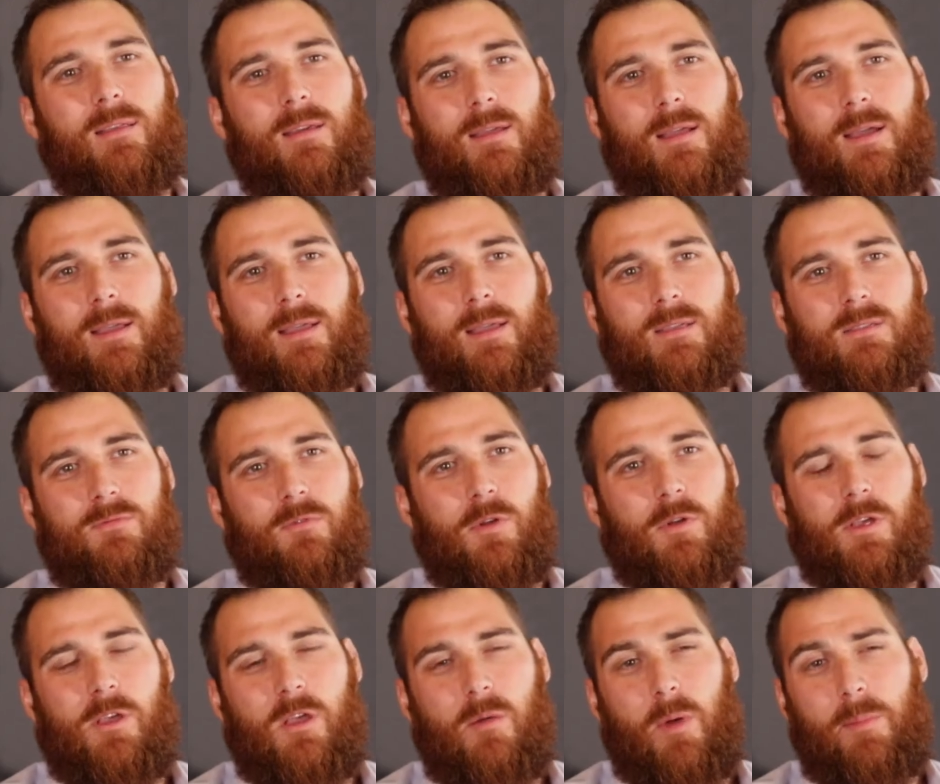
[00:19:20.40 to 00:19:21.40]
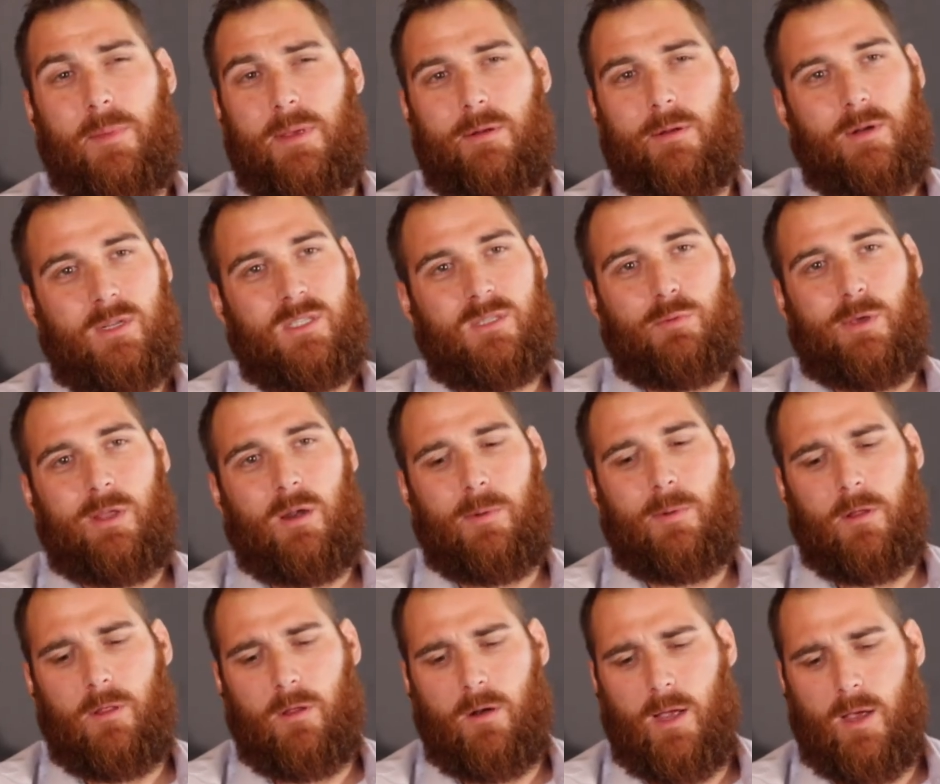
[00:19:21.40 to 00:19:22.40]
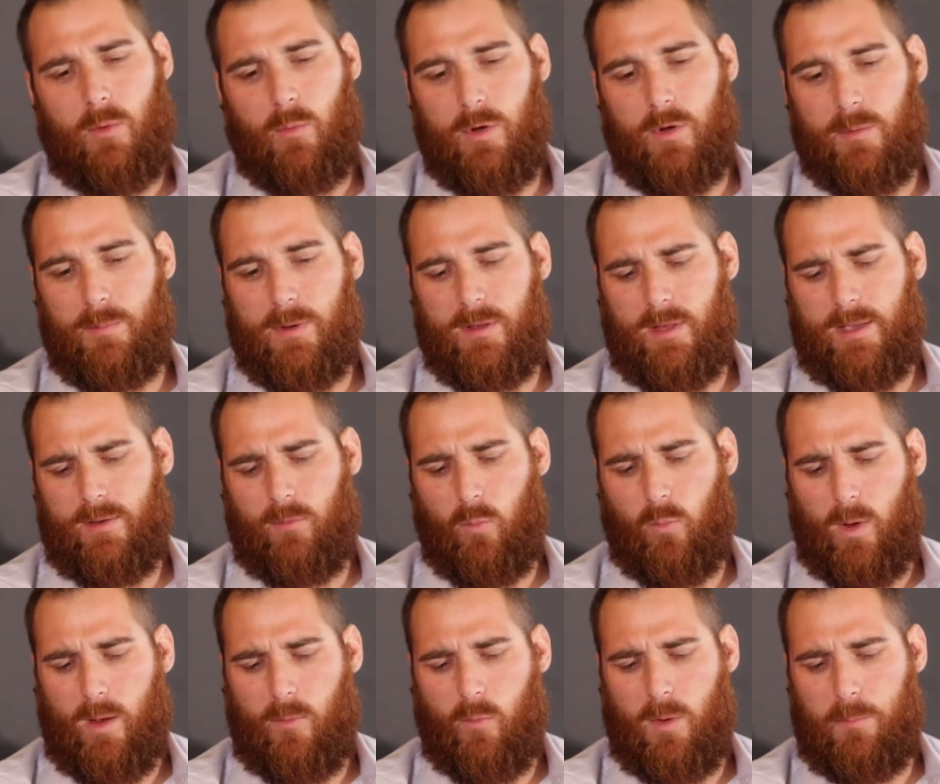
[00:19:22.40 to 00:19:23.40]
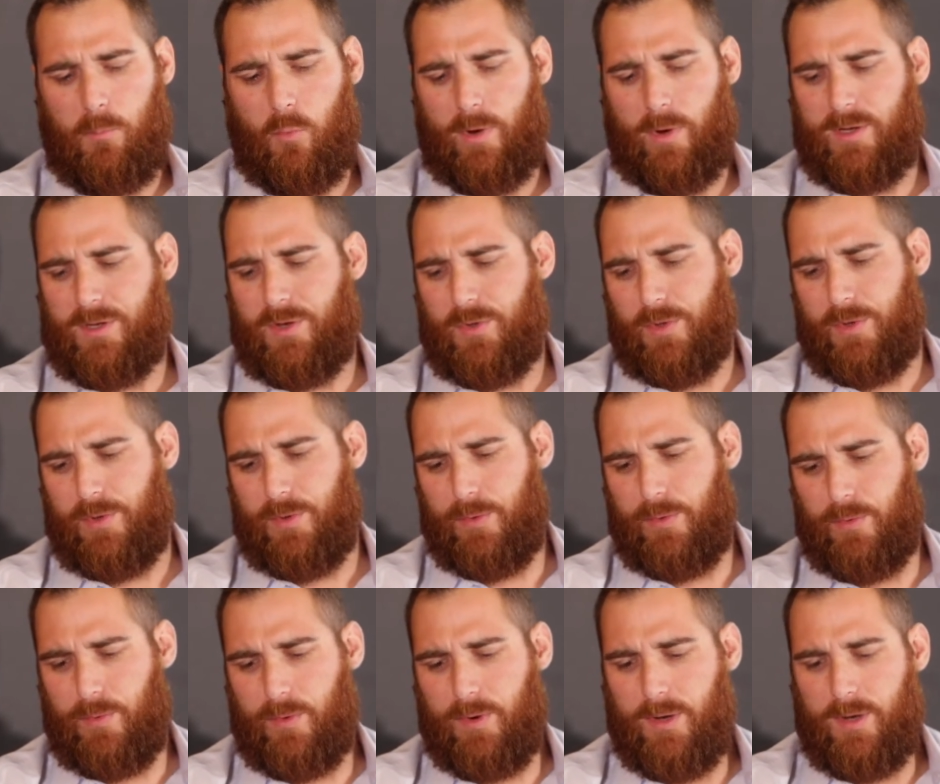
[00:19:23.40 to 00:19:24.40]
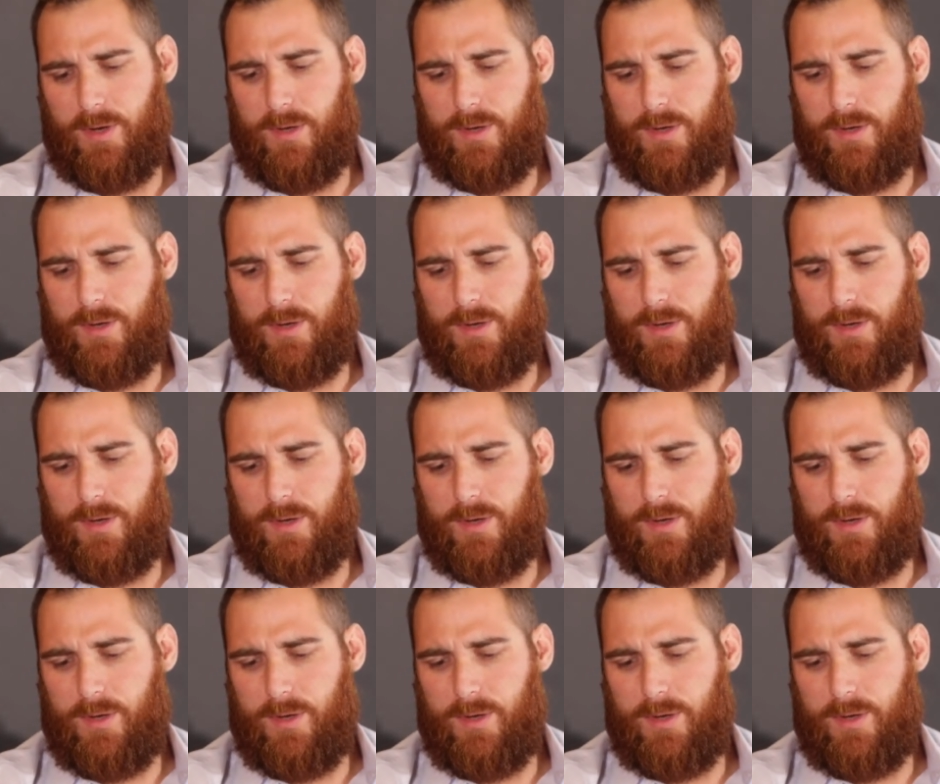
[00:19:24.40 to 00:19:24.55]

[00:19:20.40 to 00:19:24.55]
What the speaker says: thing, I guess, for him. He'd explain it better than I would, but like, at what point do you,